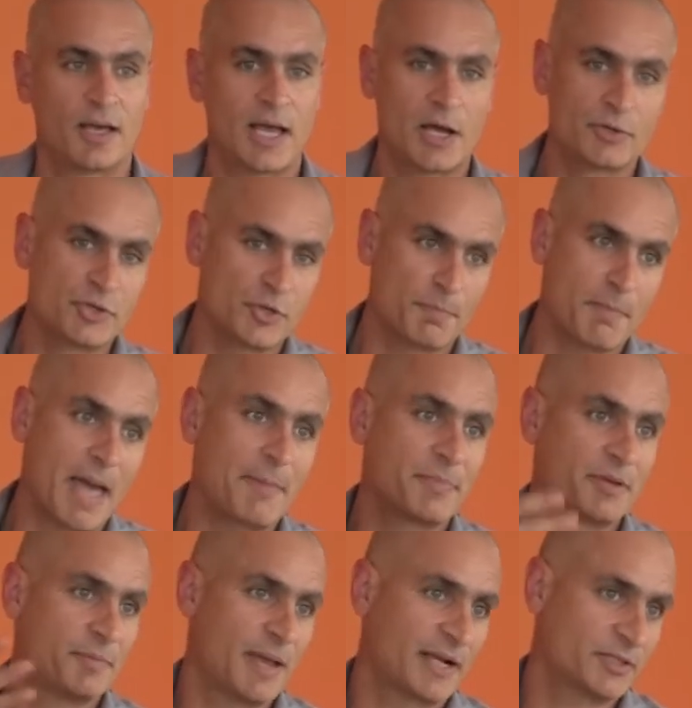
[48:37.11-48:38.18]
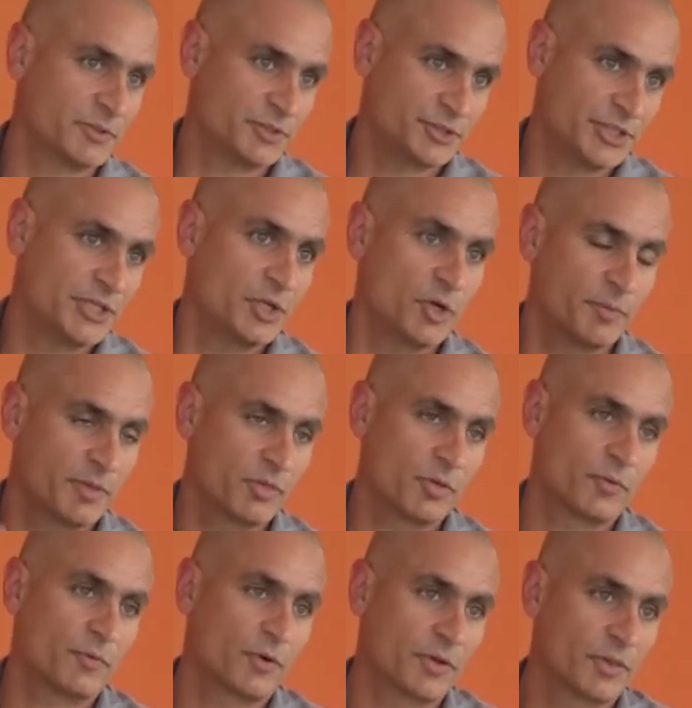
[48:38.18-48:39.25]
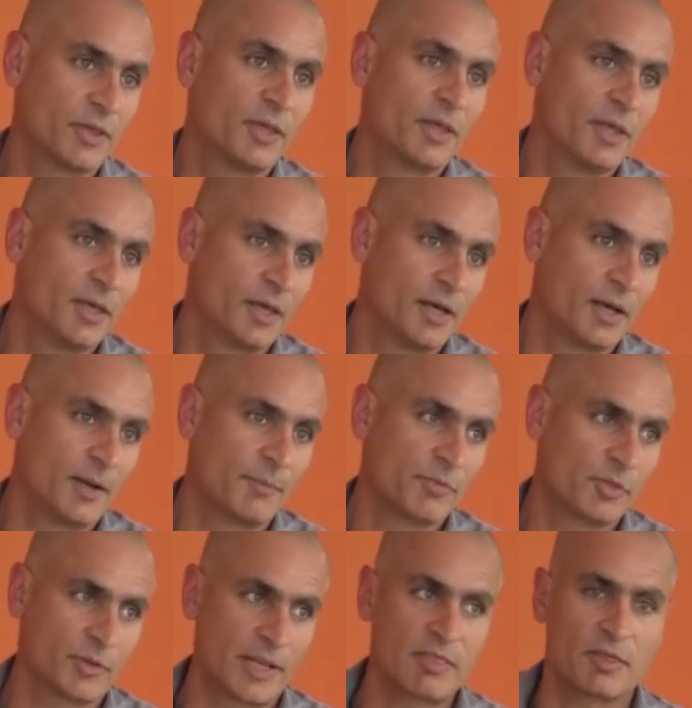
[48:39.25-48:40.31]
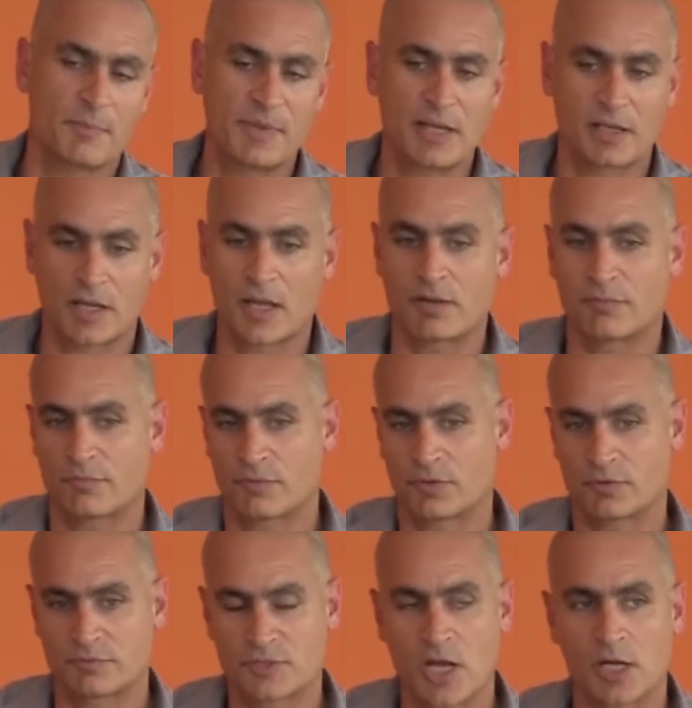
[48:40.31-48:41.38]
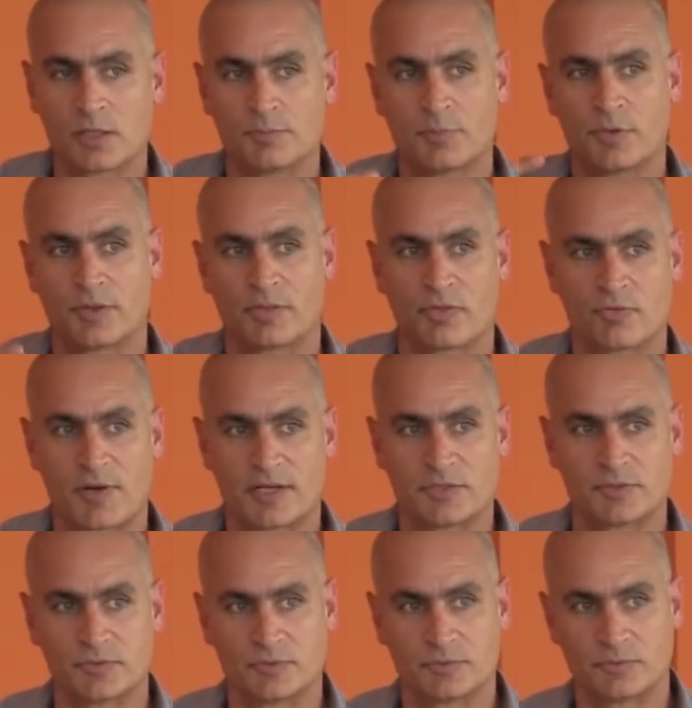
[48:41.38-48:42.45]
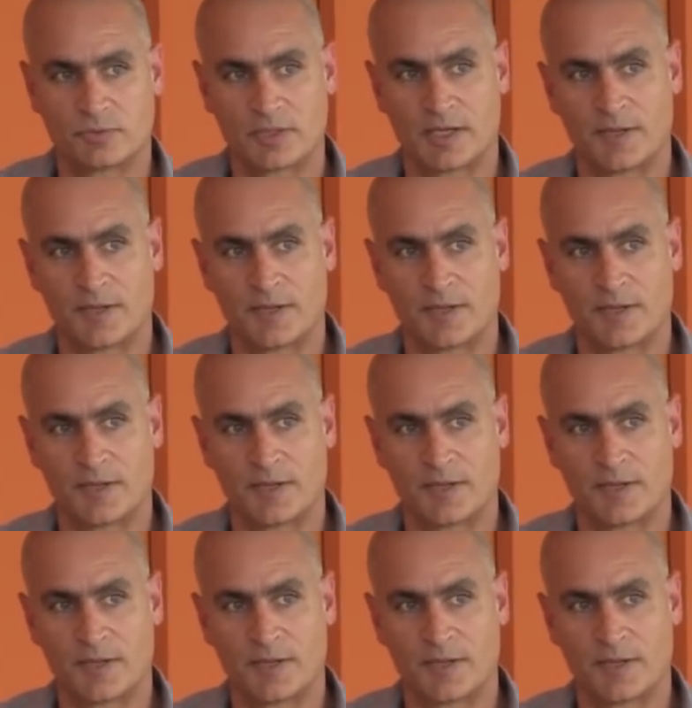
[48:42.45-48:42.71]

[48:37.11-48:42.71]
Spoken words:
How do you map it back to a genome and so forth? So it ends up being a lot of sort of talking points trying to